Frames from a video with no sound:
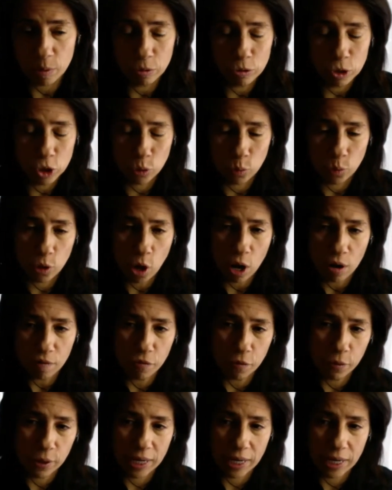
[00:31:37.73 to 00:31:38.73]
So we're
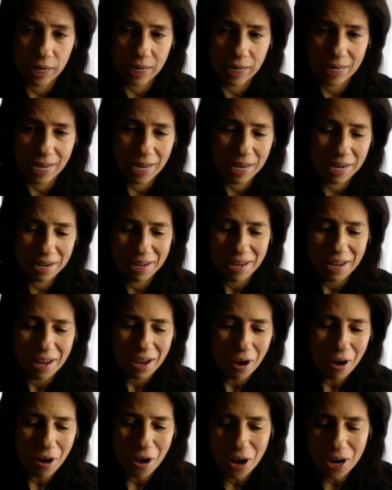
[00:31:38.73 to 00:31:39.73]
offering it again
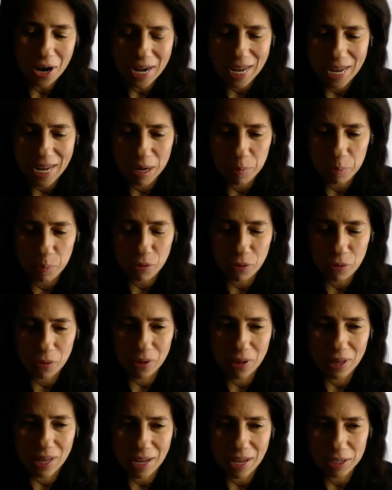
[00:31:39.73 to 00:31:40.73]
on
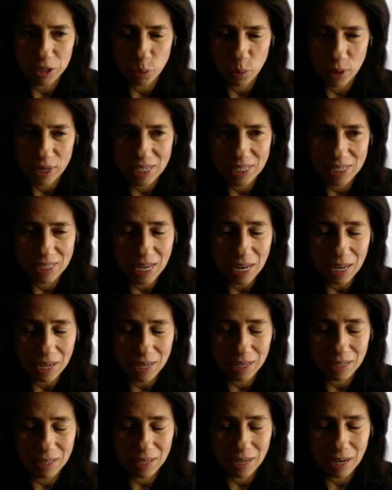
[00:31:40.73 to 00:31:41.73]
April
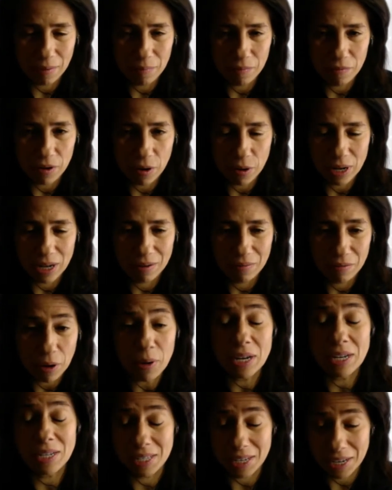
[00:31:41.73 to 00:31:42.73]
22nd, and I'm very,
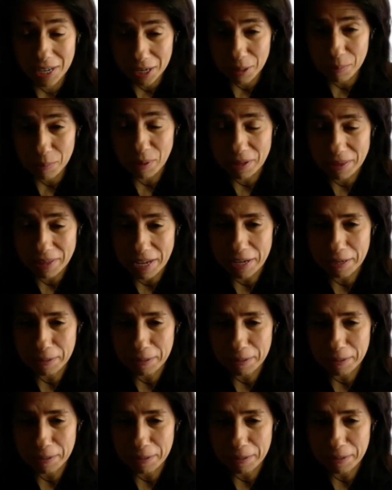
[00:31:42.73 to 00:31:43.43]
very excited about that.